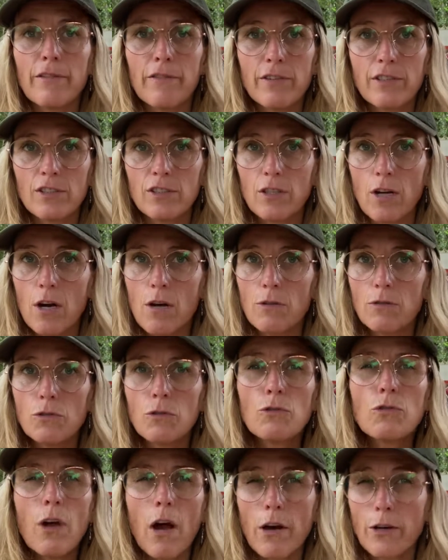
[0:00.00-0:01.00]
It's going
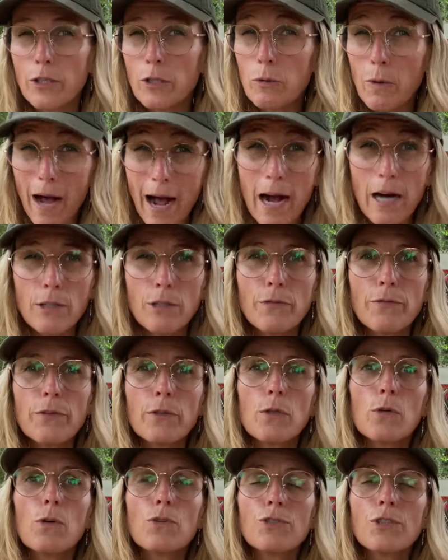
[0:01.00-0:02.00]
to talk you out of your
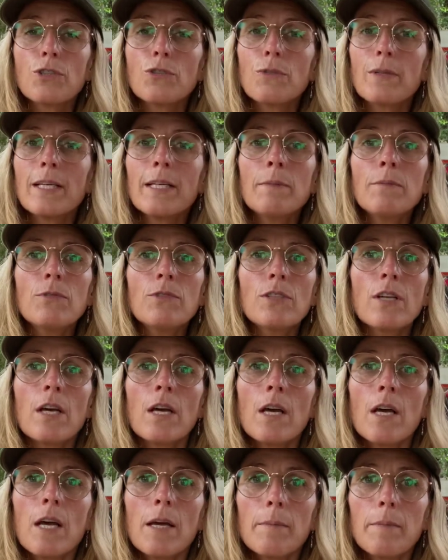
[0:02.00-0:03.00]
goals and dreams
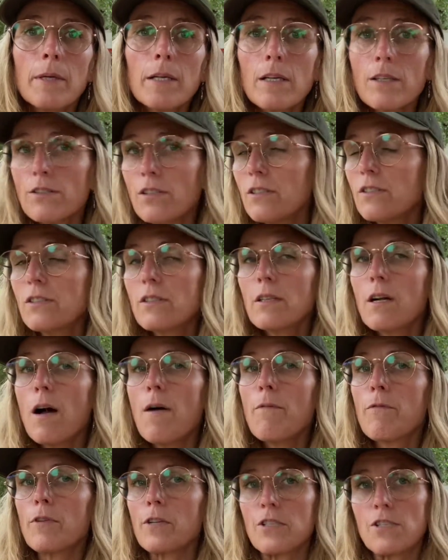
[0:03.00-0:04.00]
because it's the
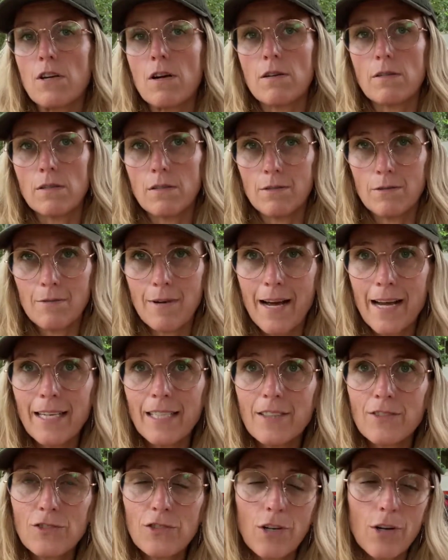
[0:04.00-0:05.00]
comfort zone,
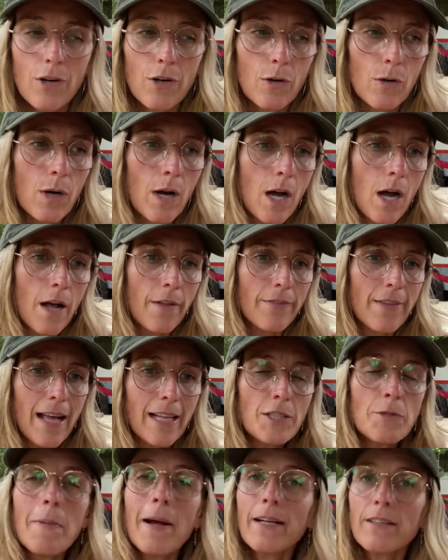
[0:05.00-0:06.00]
right? So
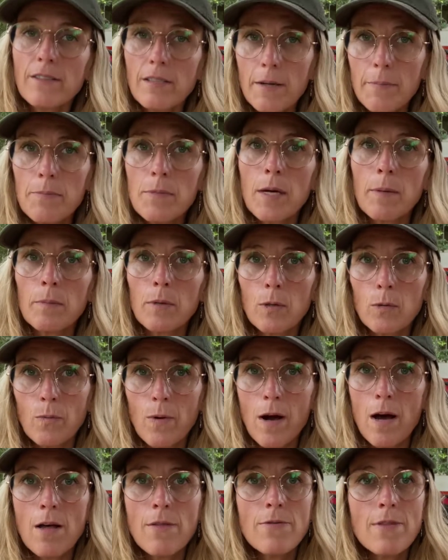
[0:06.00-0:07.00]
that's my tip number
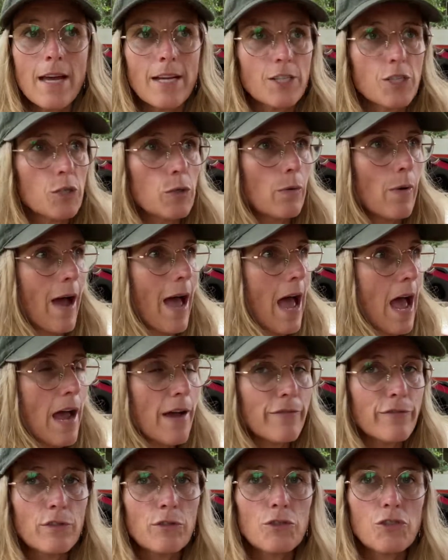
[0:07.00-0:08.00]
1, that you
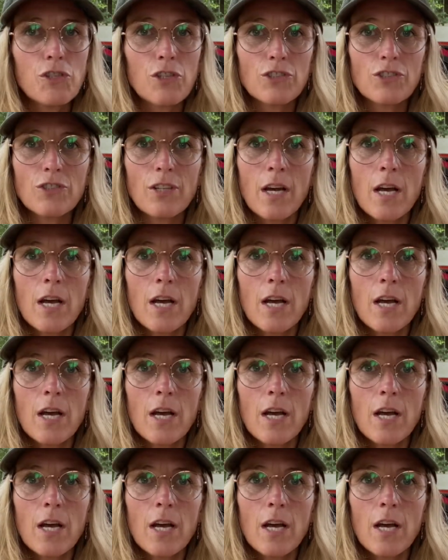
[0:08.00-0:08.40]
have to just